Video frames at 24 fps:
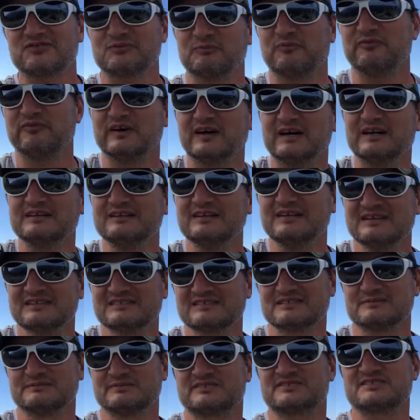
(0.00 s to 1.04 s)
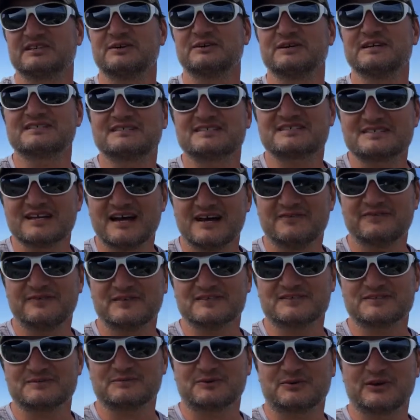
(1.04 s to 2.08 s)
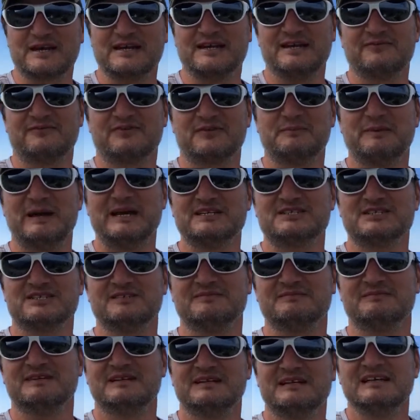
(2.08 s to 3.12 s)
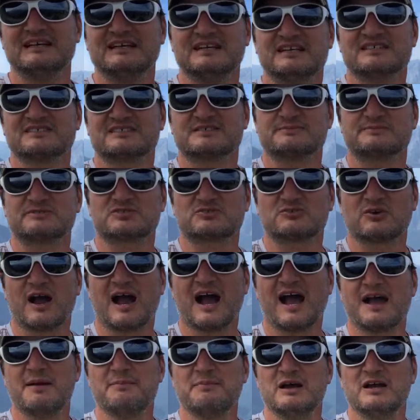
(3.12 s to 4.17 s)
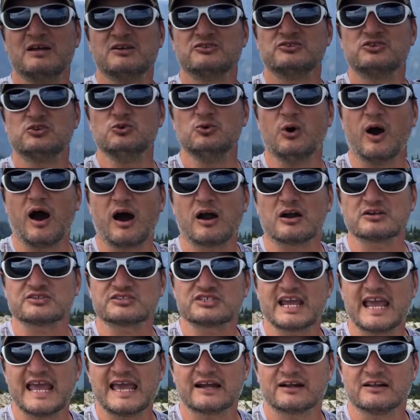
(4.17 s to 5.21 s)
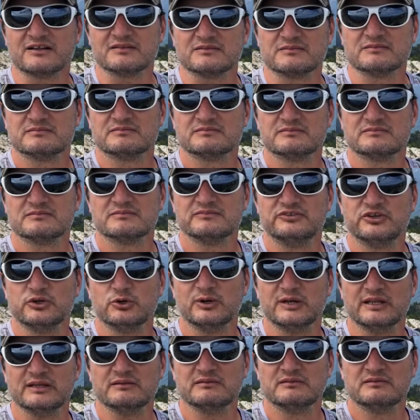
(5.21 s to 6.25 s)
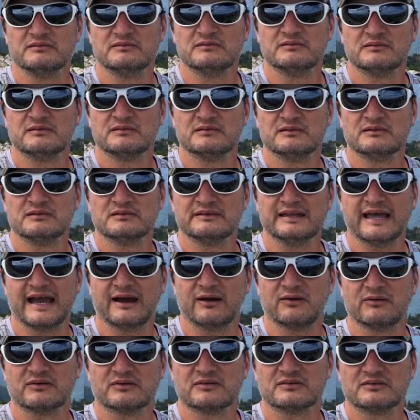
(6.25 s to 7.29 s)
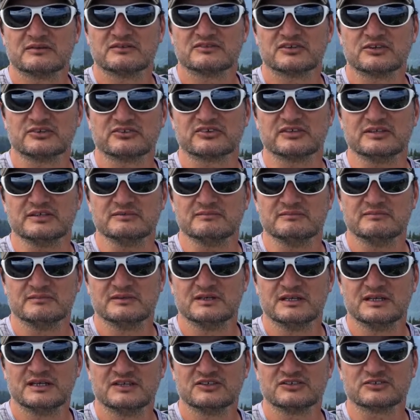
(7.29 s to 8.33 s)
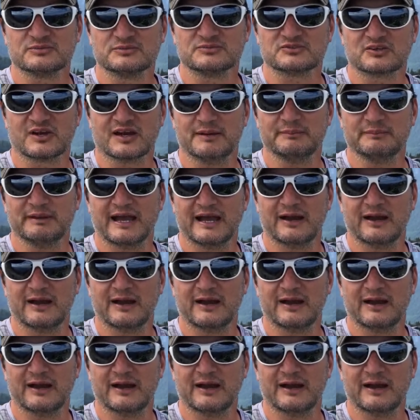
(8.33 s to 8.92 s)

some fun, some serious stuff, and some great information. Subscribe to our channel. Do it now. Seriously, subscribe